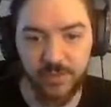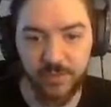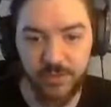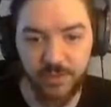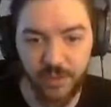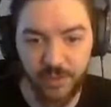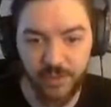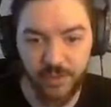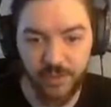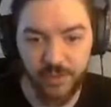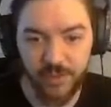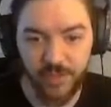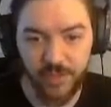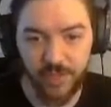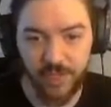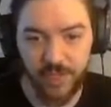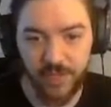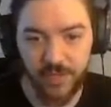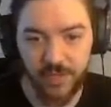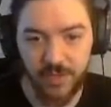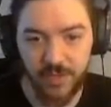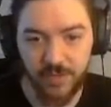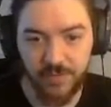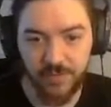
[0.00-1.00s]
See
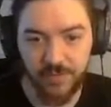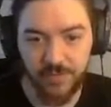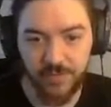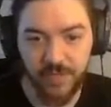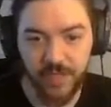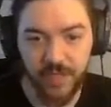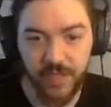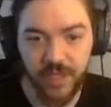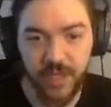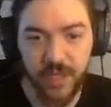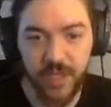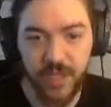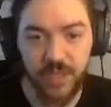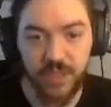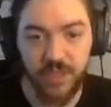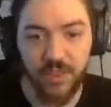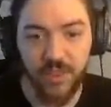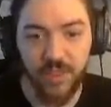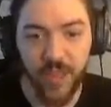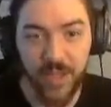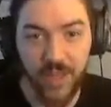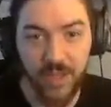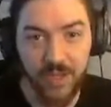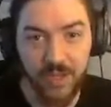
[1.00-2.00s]
that?
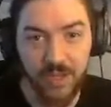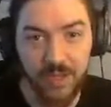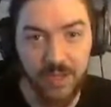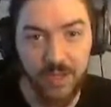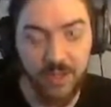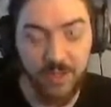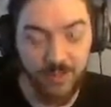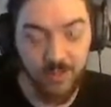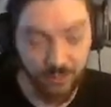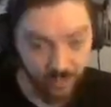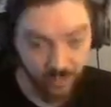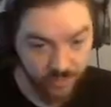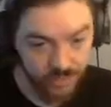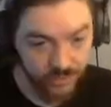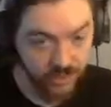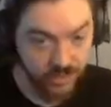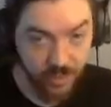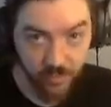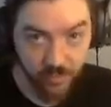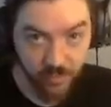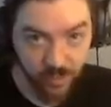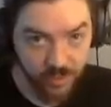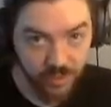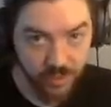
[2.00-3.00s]
That, for
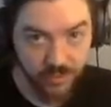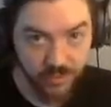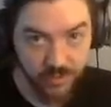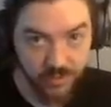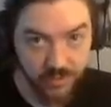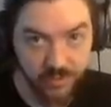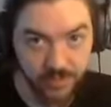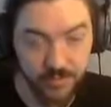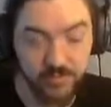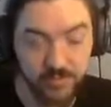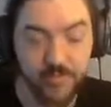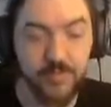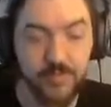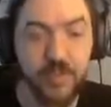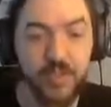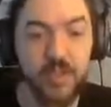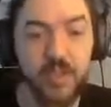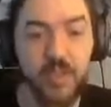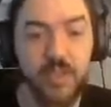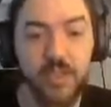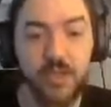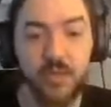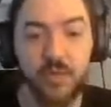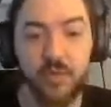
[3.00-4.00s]
some reason,
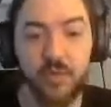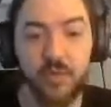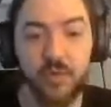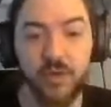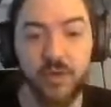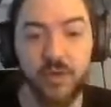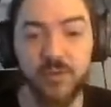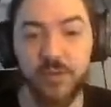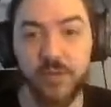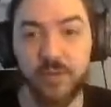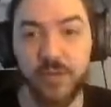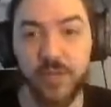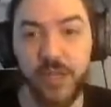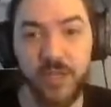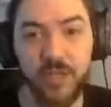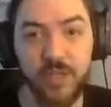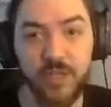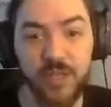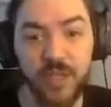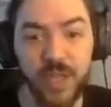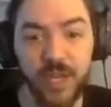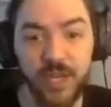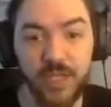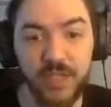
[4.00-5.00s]
whenever you play
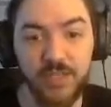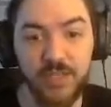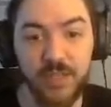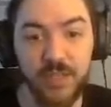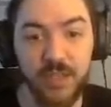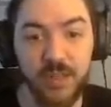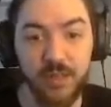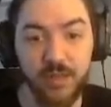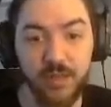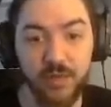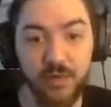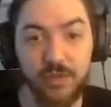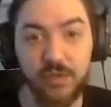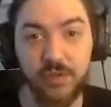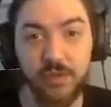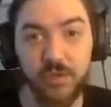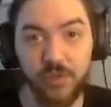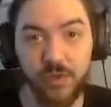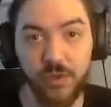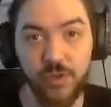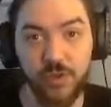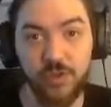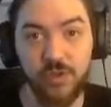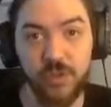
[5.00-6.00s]
online, teleporters
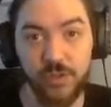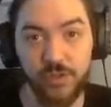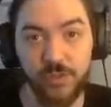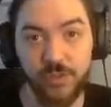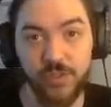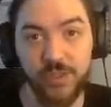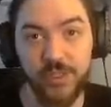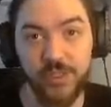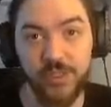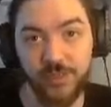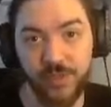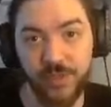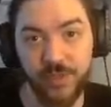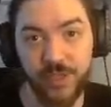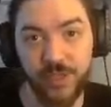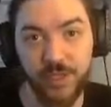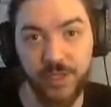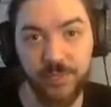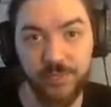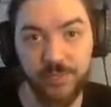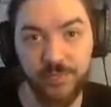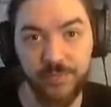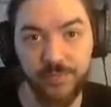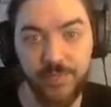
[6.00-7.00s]
work a little bit differently.
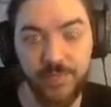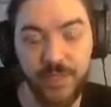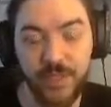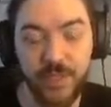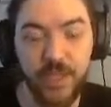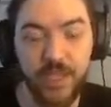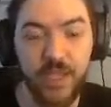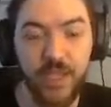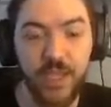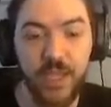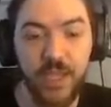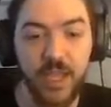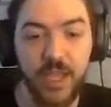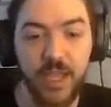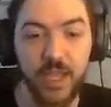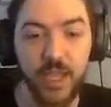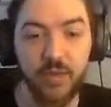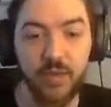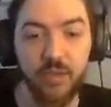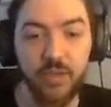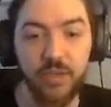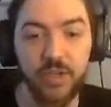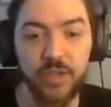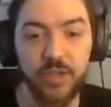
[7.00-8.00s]

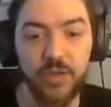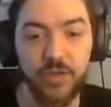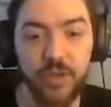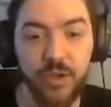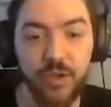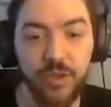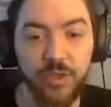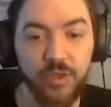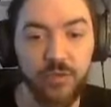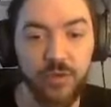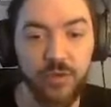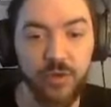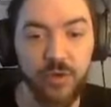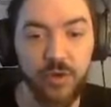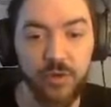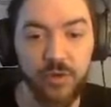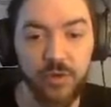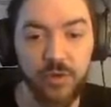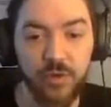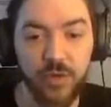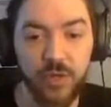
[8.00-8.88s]
And when you go through,